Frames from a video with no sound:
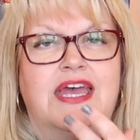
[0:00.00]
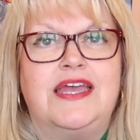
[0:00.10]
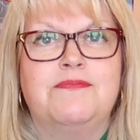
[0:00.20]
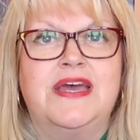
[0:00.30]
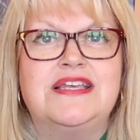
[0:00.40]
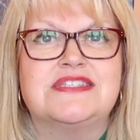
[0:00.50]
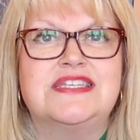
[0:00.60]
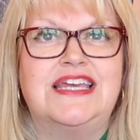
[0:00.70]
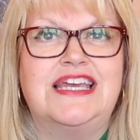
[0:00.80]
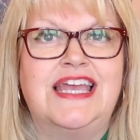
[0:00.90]
it makes
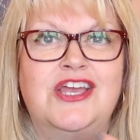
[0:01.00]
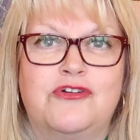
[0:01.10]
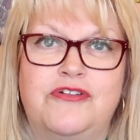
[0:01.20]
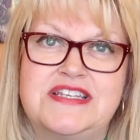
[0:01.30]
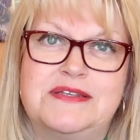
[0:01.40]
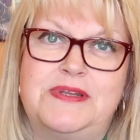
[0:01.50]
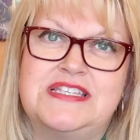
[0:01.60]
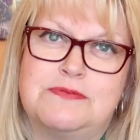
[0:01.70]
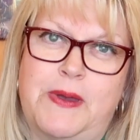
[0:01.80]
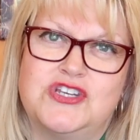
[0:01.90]
it incredibly
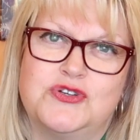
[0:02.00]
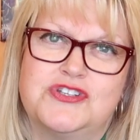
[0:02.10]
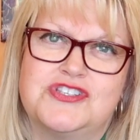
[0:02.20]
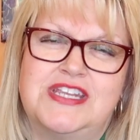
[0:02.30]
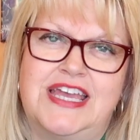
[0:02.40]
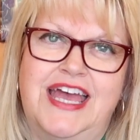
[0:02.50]
special, doesn't it?